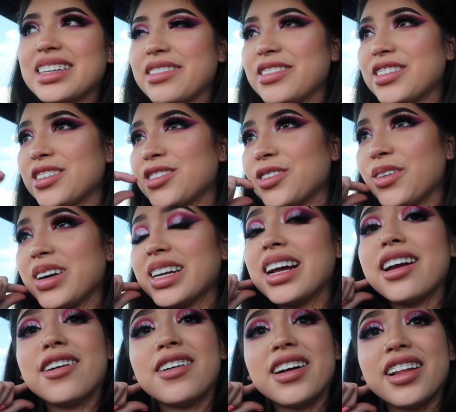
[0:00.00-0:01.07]
I was just showing
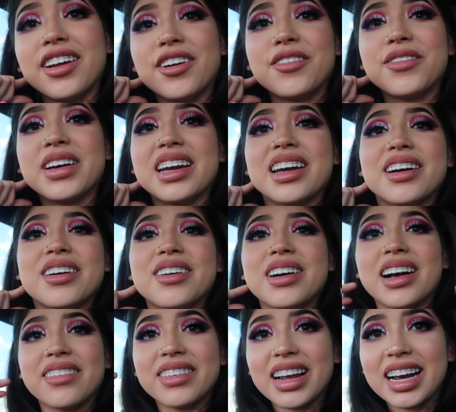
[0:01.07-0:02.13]
Daniel a little video
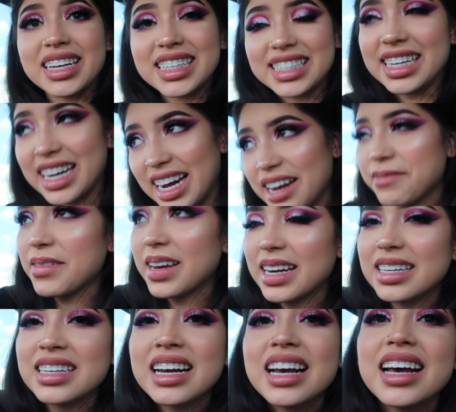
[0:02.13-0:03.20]
of last night
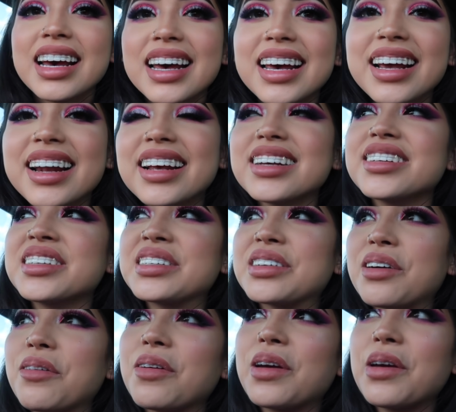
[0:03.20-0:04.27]
because it is
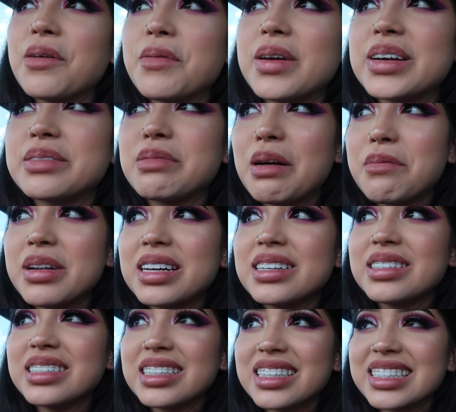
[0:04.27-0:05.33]
so cute because mommy,
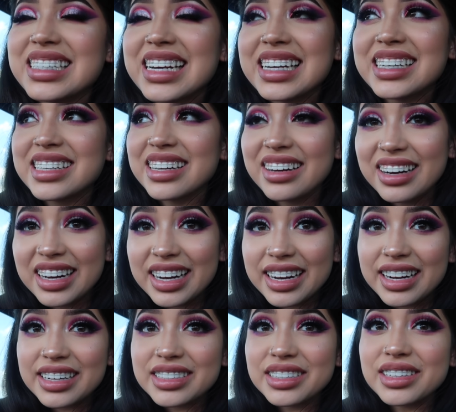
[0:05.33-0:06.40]
she still
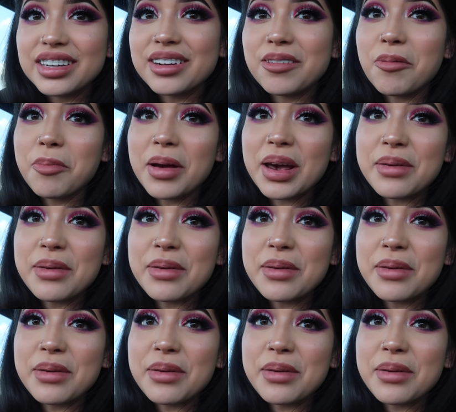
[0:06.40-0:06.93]
is a little baby.